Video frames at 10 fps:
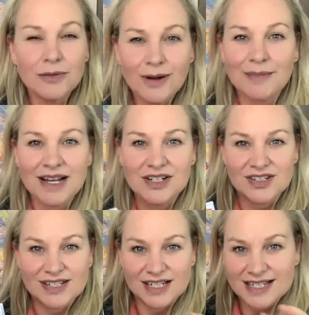oh i'm going to
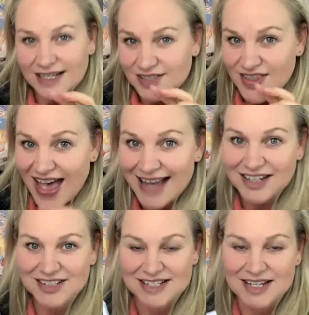just adjust that
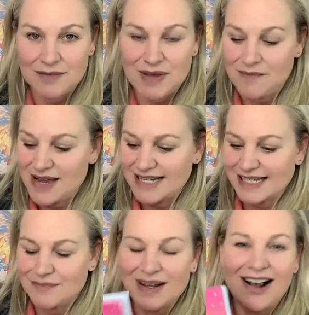because it's going to be
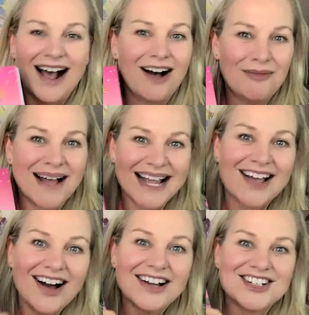amazing but oh my
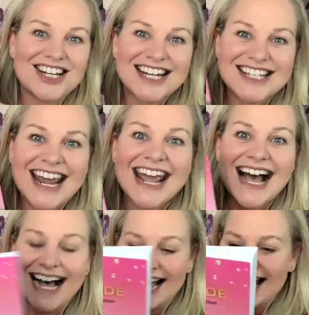god she's
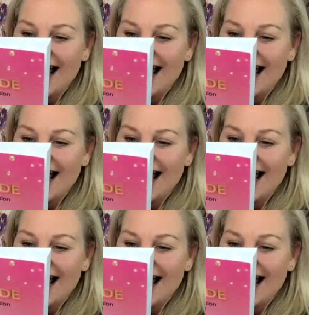here